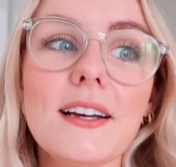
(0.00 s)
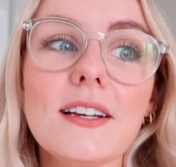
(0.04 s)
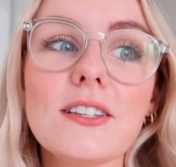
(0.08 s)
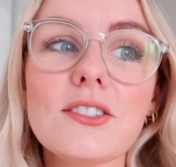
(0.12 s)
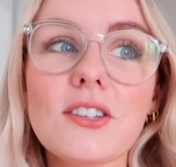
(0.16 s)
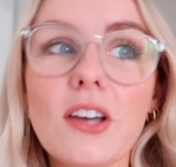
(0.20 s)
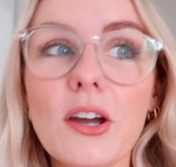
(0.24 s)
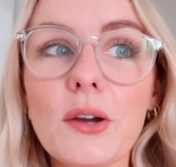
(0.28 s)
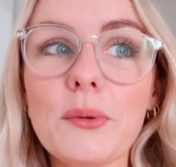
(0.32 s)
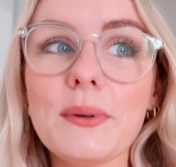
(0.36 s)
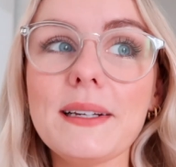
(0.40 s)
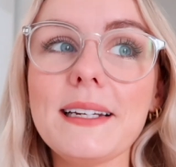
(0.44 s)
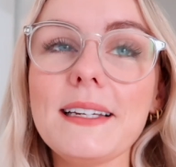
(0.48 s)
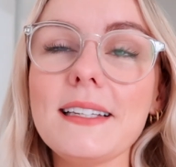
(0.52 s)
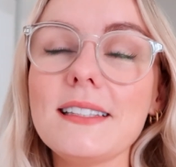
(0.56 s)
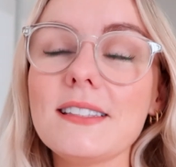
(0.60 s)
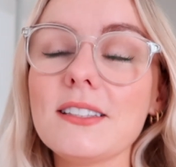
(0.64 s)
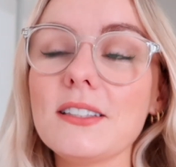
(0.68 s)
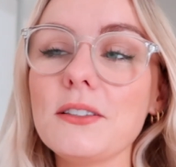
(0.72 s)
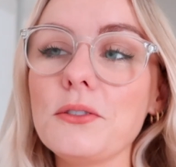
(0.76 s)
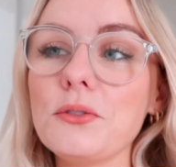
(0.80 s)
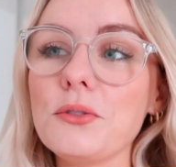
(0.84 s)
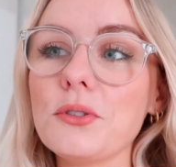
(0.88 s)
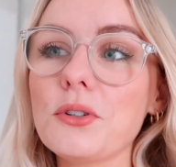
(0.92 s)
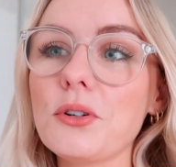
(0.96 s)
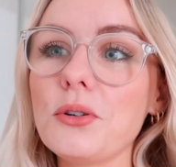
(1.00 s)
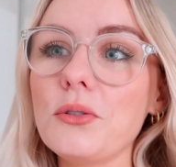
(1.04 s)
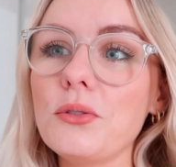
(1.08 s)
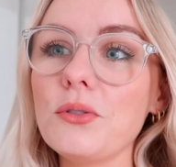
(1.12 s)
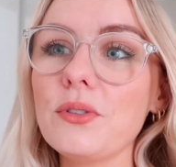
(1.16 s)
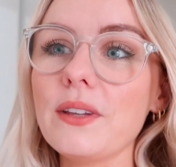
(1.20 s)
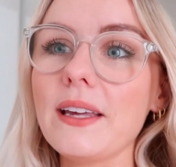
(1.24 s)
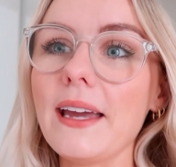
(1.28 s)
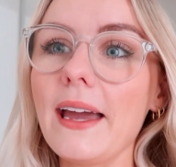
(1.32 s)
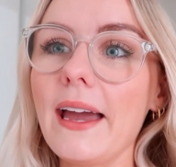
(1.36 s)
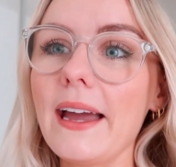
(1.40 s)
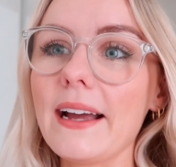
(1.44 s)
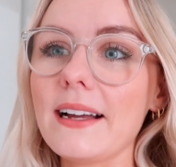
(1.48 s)
So we need to call
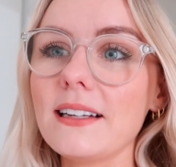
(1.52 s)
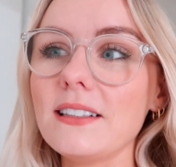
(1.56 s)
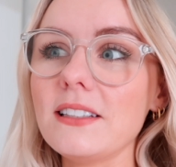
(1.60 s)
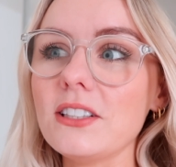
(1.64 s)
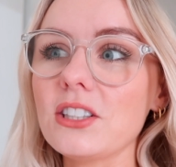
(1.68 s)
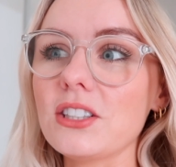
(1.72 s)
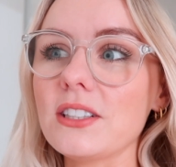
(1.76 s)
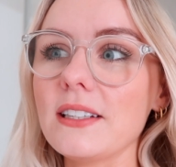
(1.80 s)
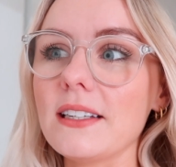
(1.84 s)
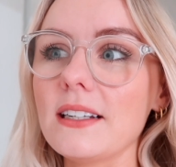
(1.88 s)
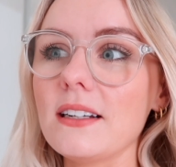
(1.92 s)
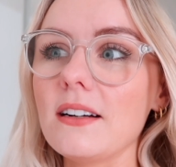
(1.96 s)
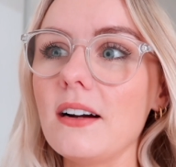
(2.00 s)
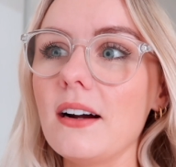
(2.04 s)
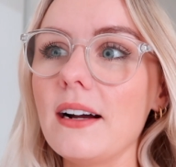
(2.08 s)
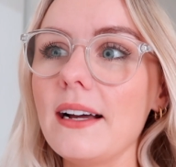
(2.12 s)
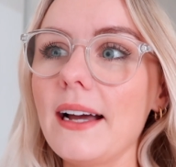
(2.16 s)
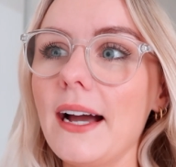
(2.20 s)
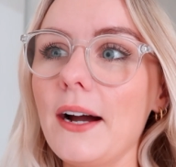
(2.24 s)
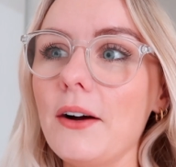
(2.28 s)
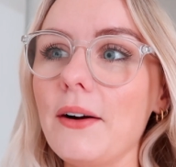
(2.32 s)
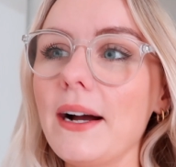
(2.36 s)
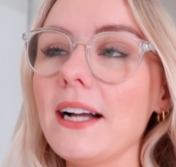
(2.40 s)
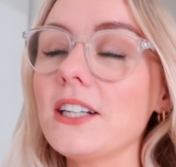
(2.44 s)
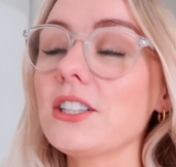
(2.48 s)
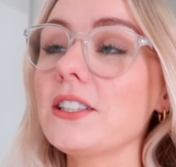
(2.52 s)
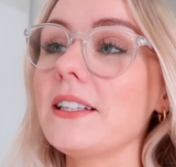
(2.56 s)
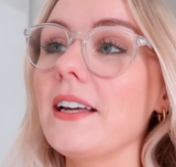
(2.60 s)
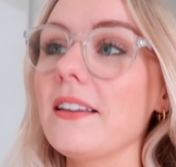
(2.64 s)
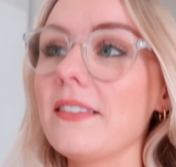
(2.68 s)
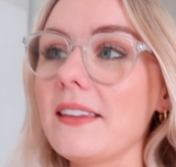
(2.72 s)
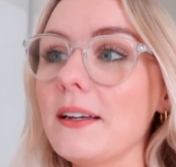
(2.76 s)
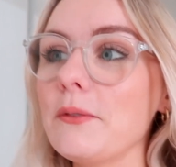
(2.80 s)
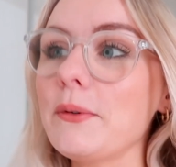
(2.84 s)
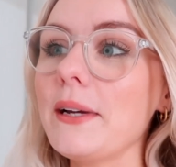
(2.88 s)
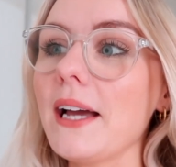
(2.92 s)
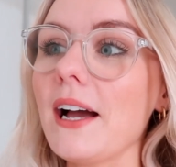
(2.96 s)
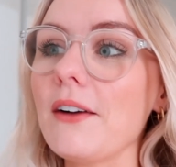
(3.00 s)
the air conditioning guy out. Actually, I
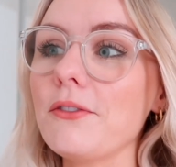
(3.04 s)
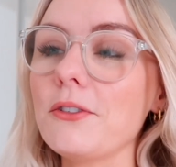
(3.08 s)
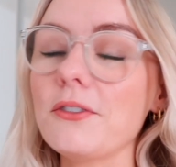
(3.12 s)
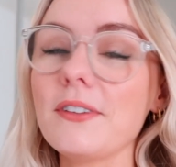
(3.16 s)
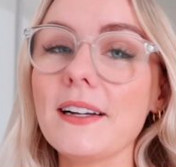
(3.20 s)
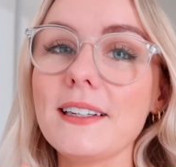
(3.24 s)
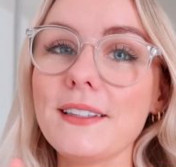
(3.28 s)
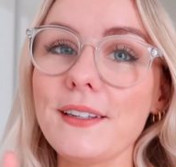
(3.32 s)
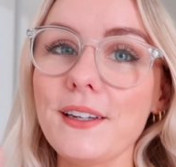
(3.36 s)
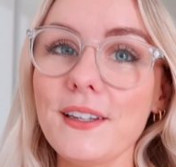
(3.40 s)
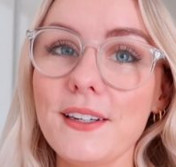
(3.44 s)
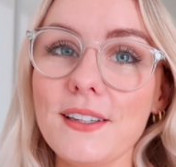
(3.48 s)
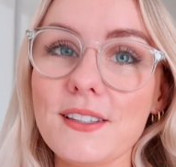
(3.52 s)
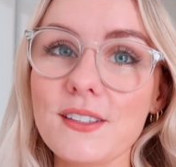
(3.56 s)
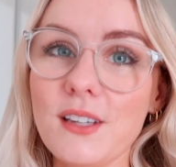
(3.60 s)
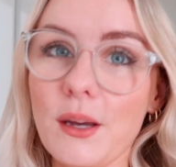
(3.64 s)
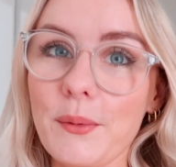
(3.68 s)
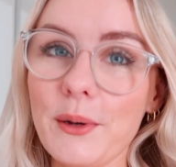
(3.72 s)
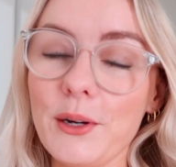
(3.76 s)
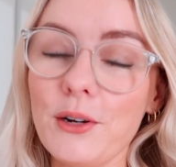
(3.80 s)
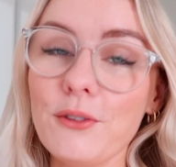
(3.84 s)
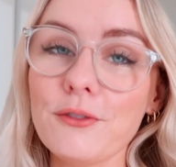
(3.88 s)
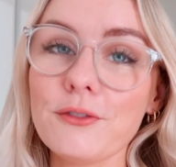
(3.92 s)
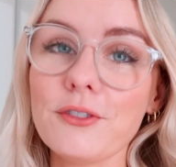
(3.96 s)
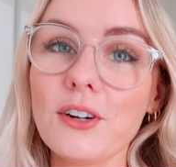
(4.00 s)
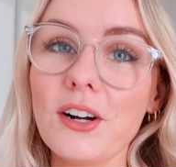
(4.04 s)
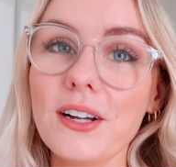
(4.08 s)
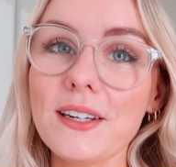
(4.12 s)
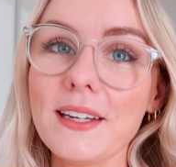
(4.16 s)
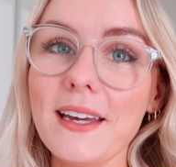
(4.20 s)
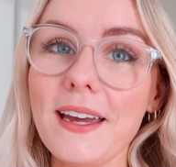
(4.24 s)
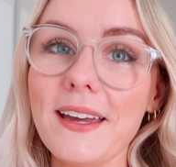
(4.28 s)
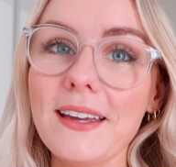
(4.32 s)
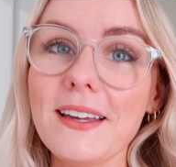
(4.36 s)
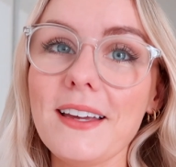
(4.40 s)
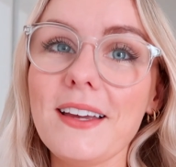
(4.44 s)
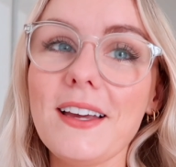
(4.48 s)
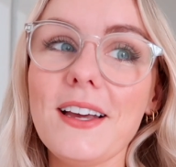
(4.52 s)
think we have already, and he's coming on
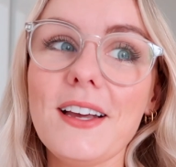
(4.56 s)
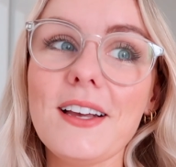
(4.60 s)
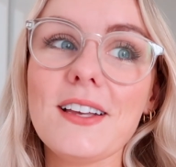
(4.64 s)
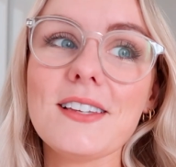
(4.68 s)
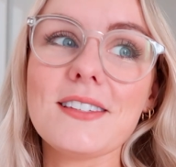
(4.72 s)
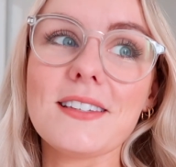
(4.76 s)
Friday.